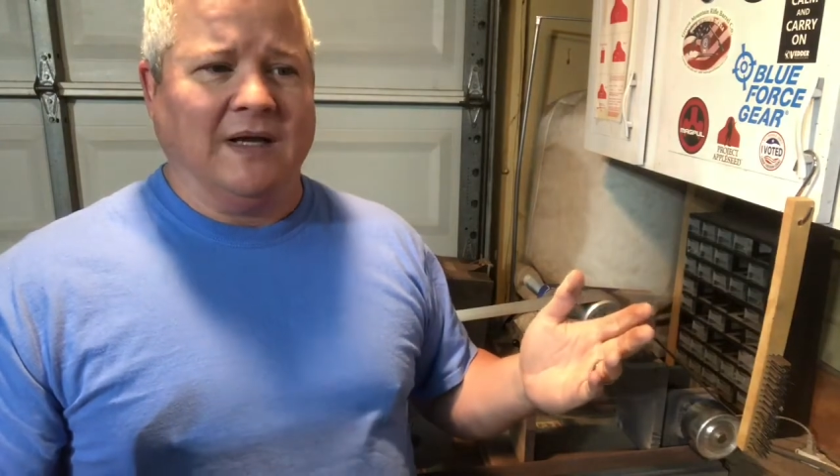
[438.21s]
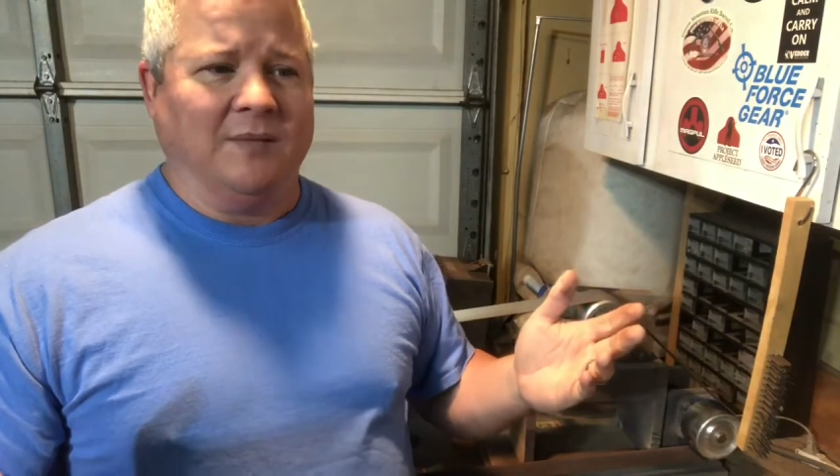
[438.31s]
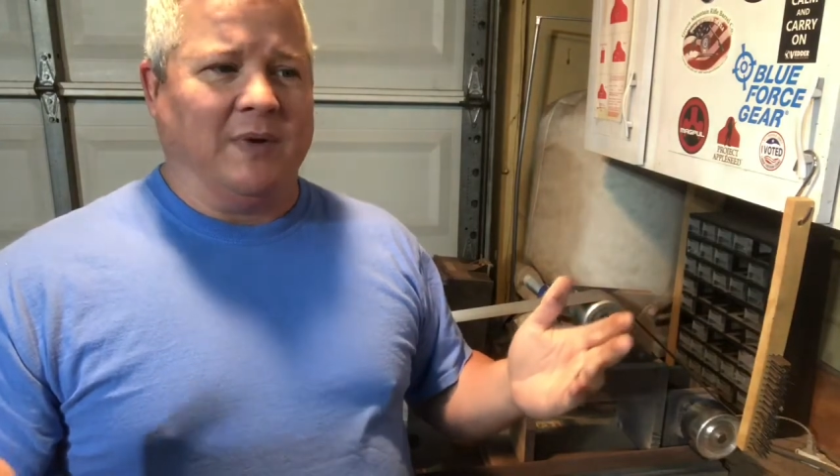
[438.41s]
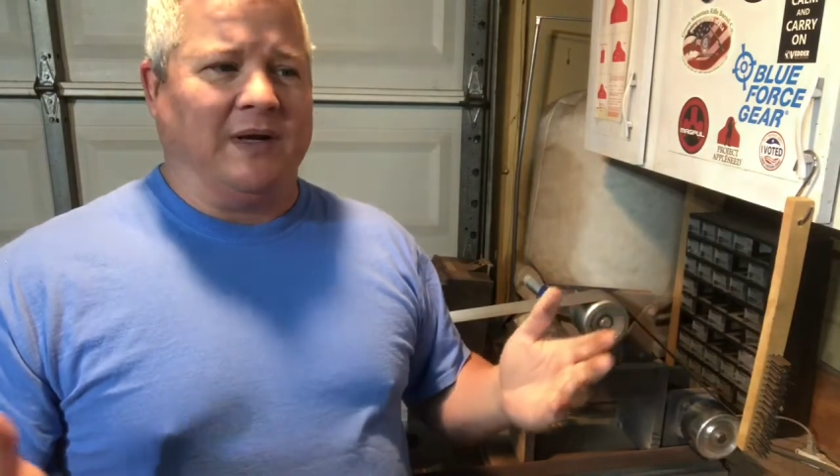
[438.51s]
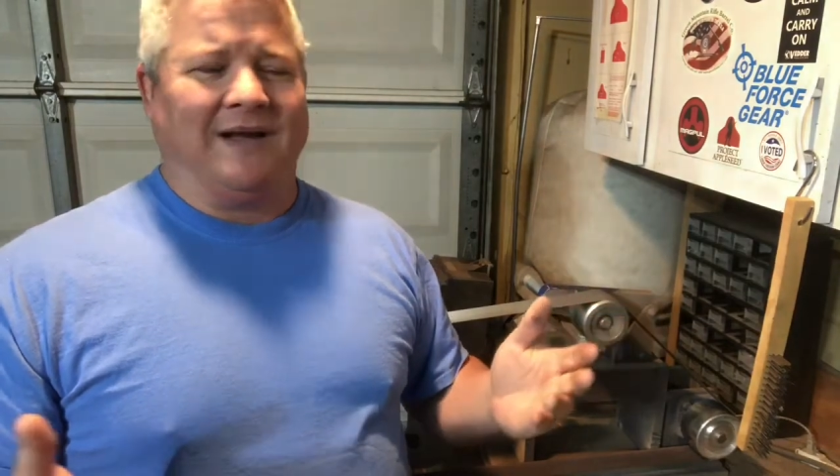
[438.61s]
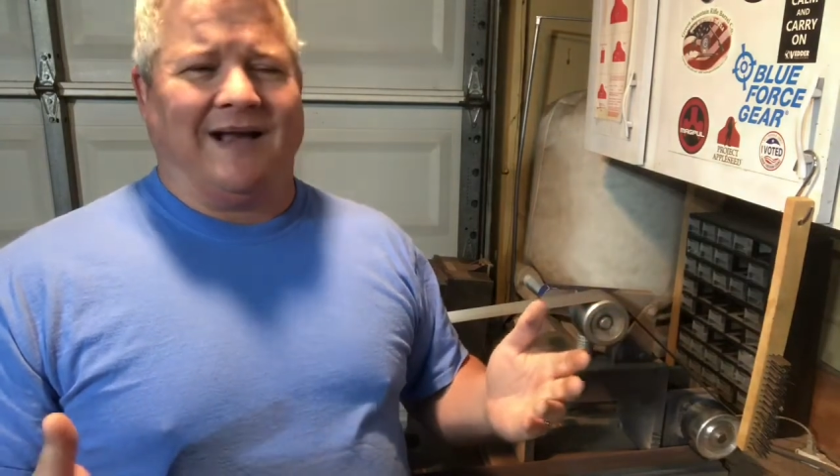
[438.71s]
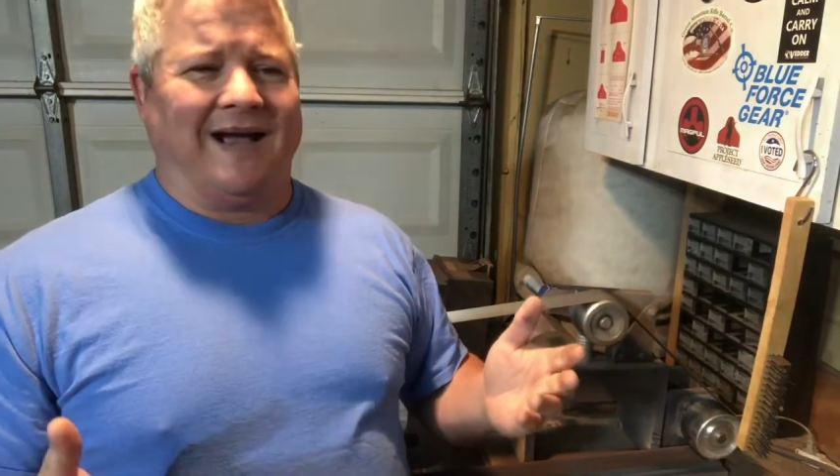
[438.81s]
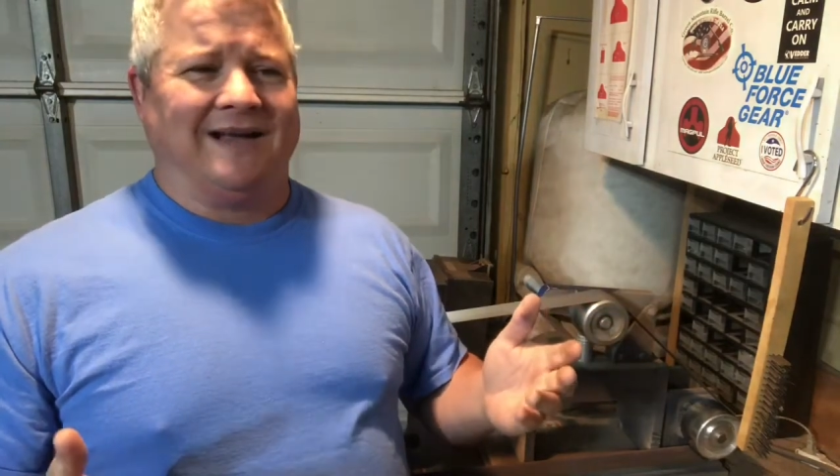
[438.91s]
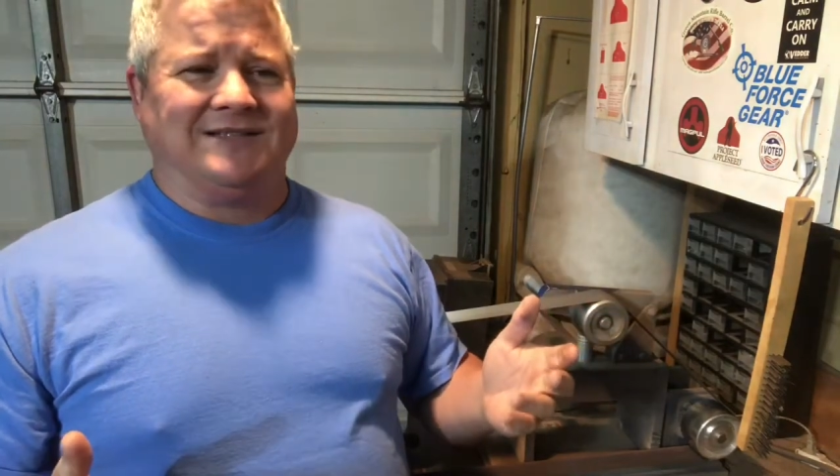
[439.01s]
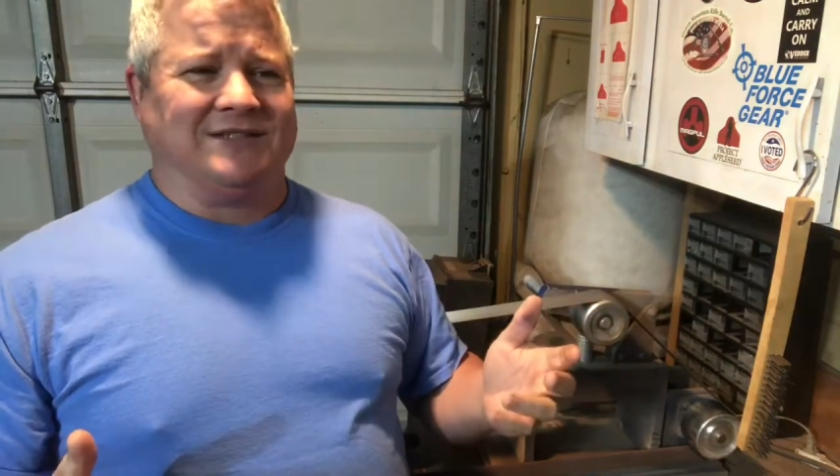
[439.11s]
But
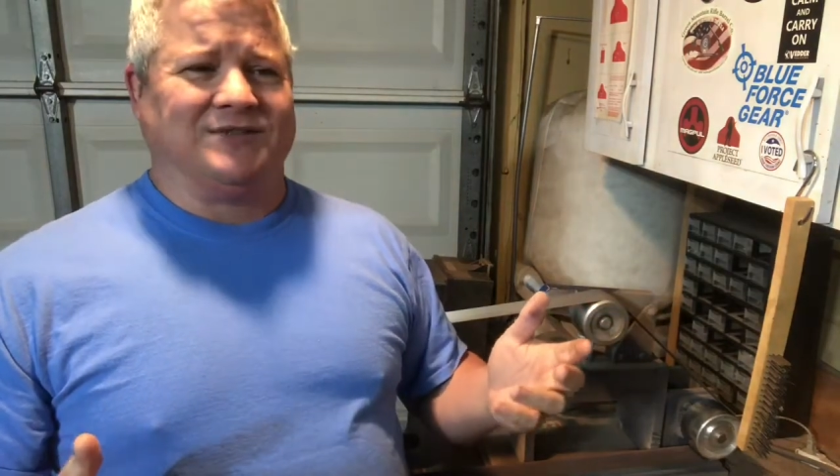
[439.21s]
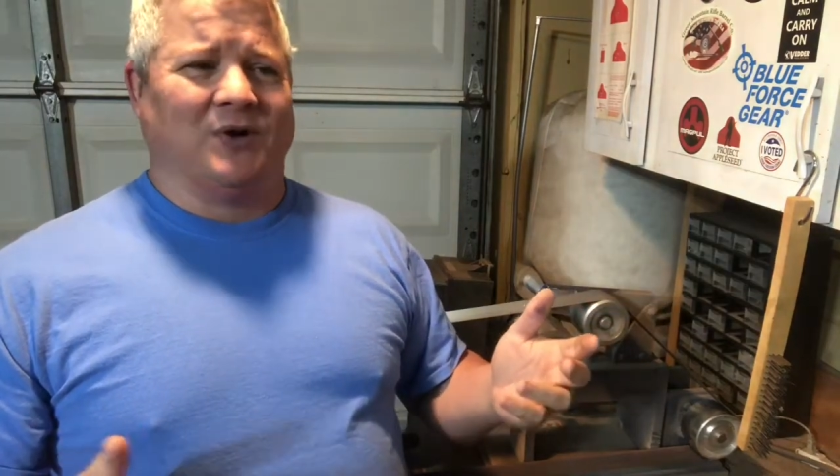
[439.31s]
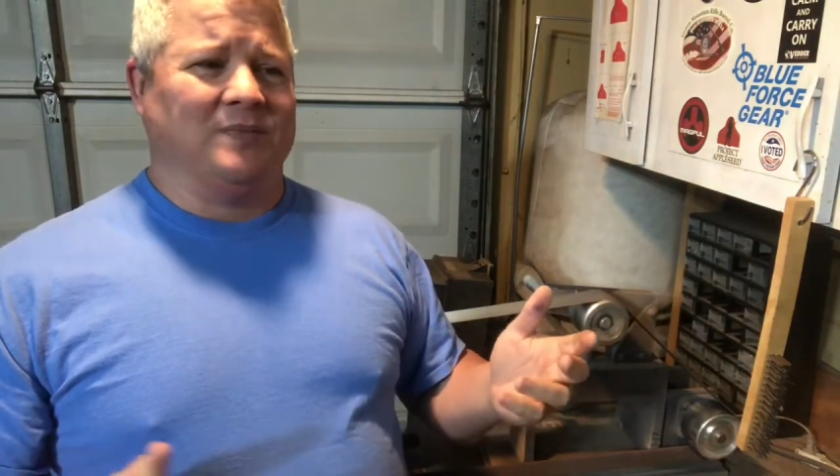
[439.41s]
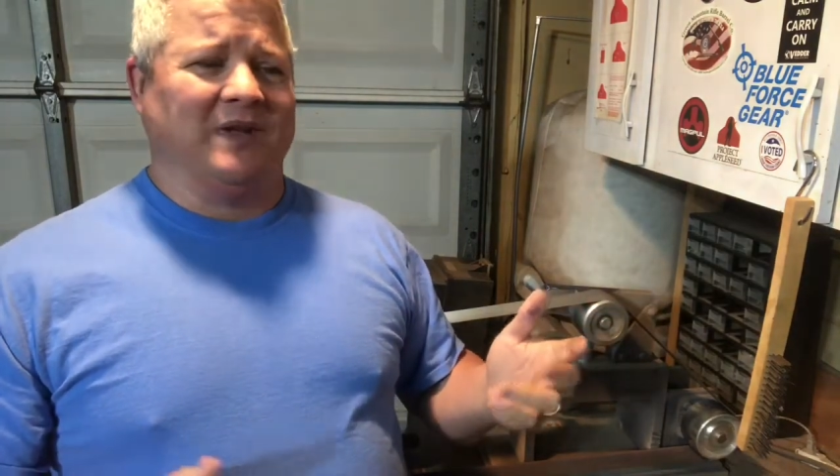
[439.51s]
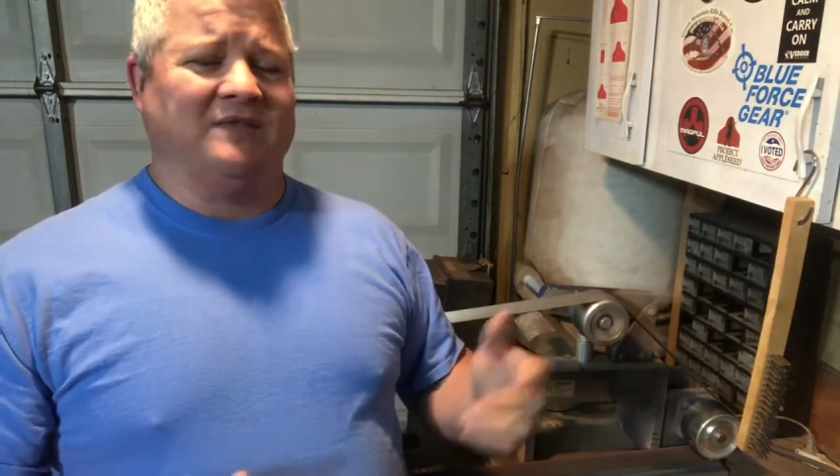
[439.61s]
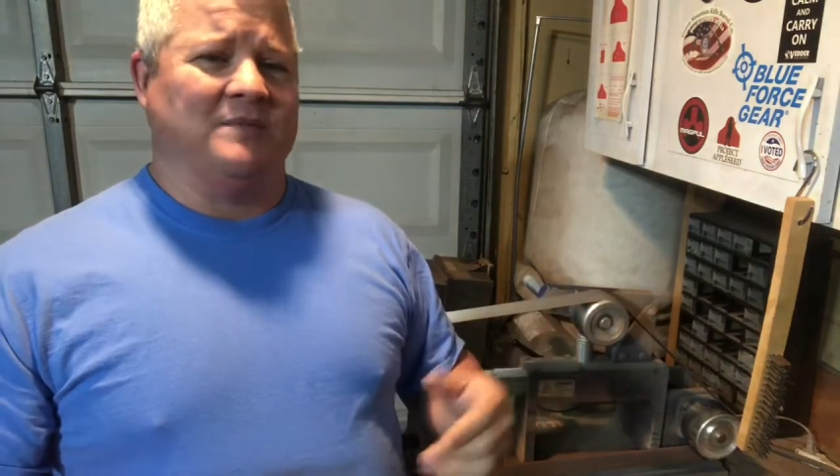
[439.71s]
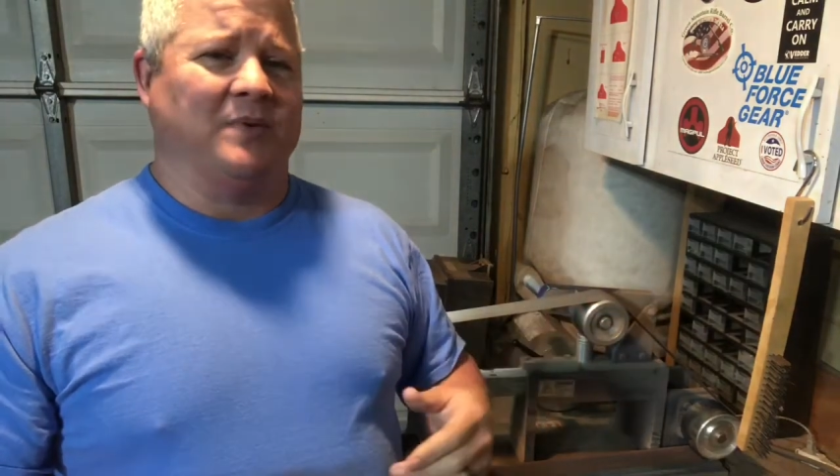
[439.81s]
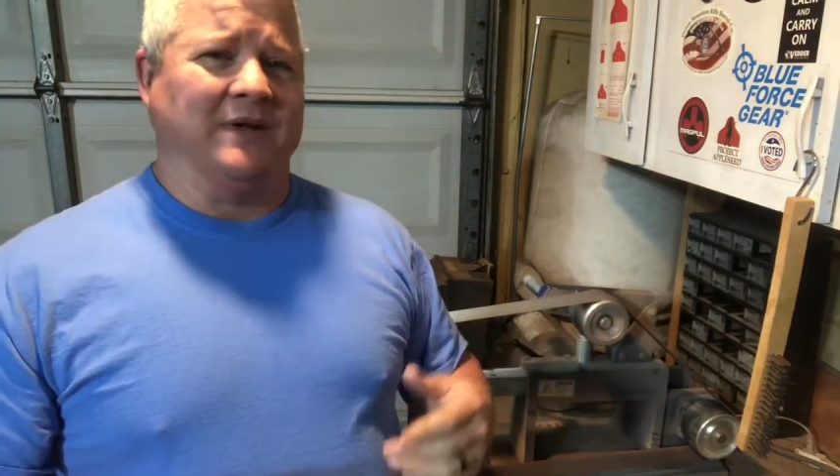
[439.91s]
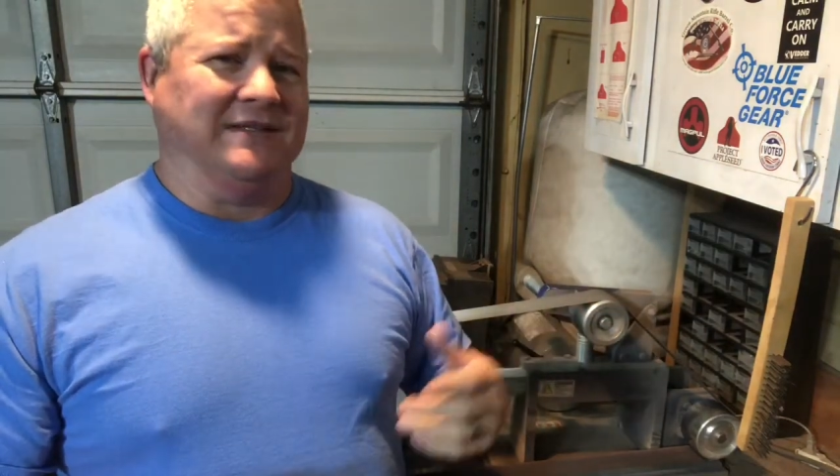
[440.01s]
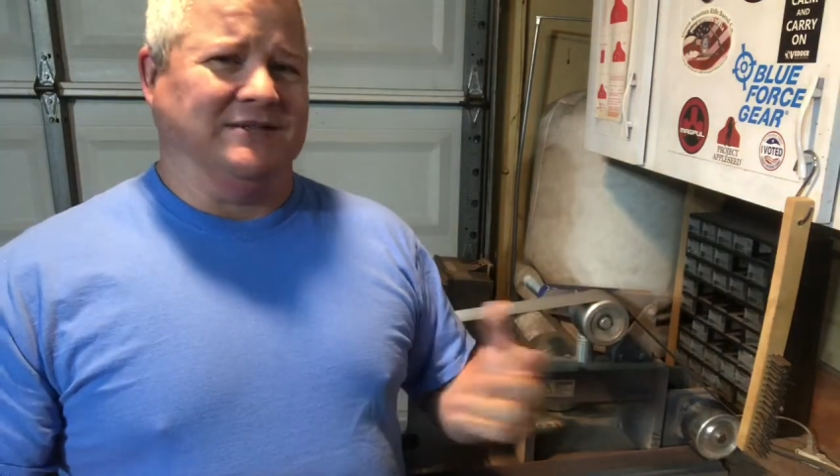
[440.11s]
I just don't believe in
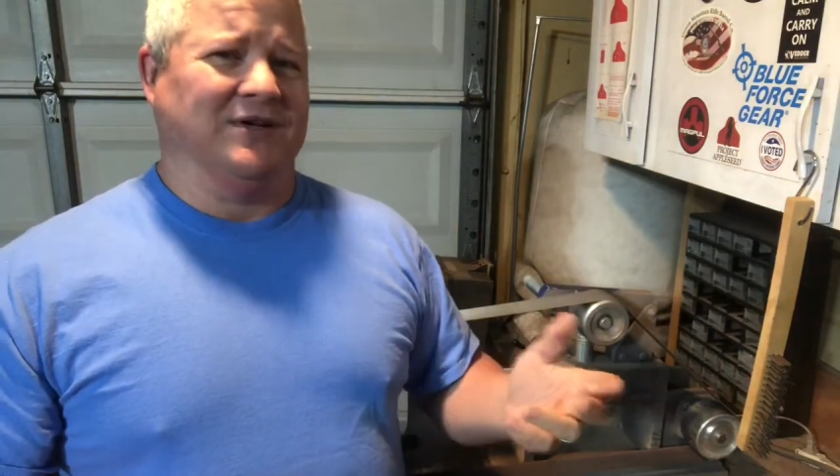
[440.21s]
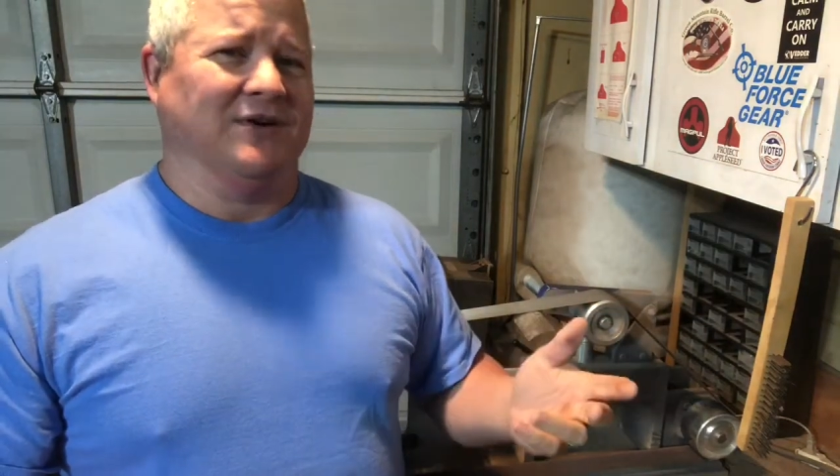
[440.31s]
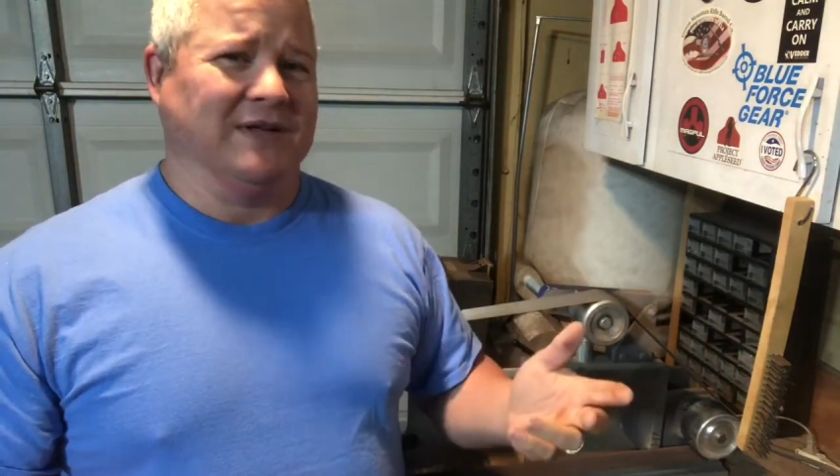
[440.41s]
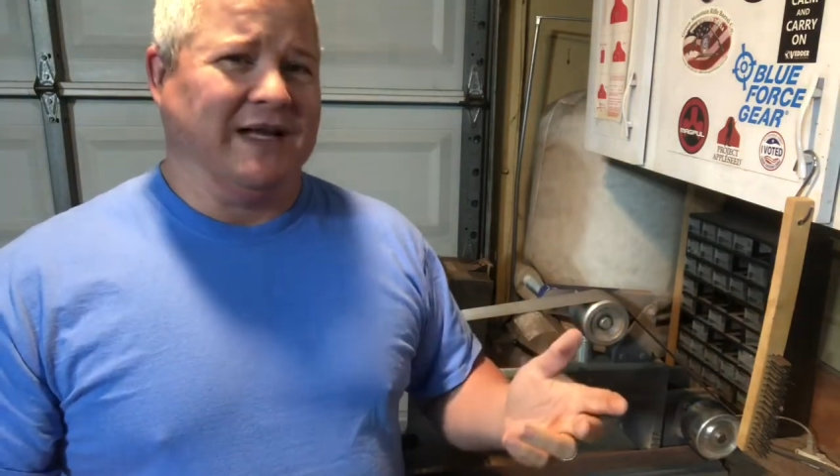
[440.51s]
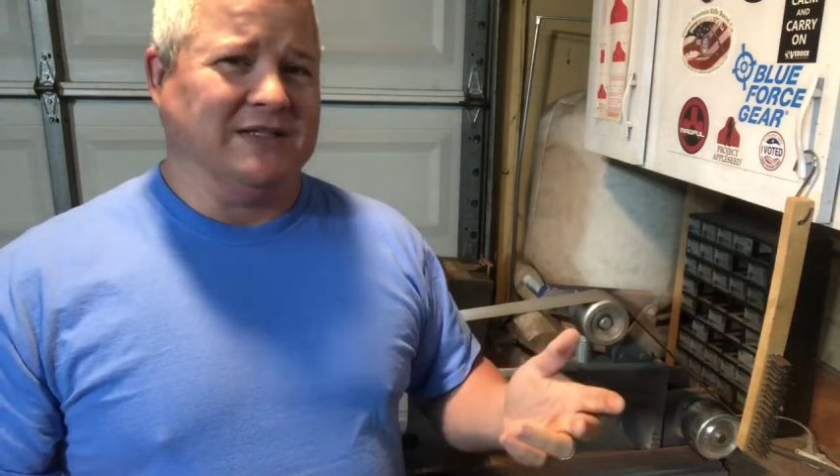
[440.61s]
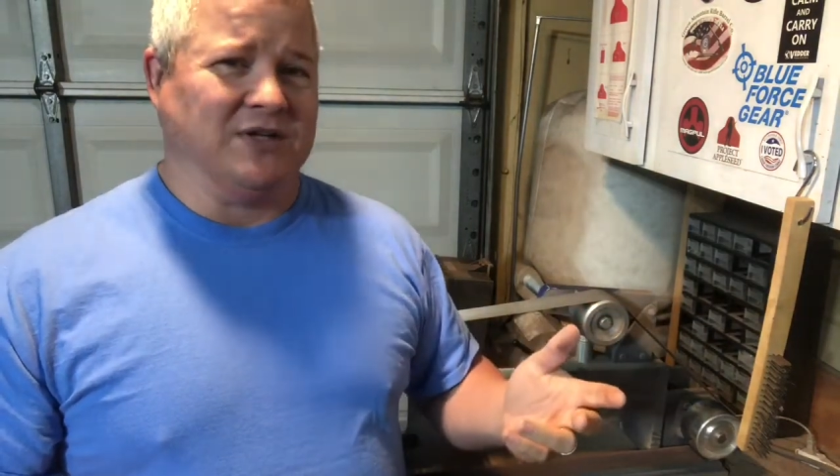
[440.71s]
putting a dull edge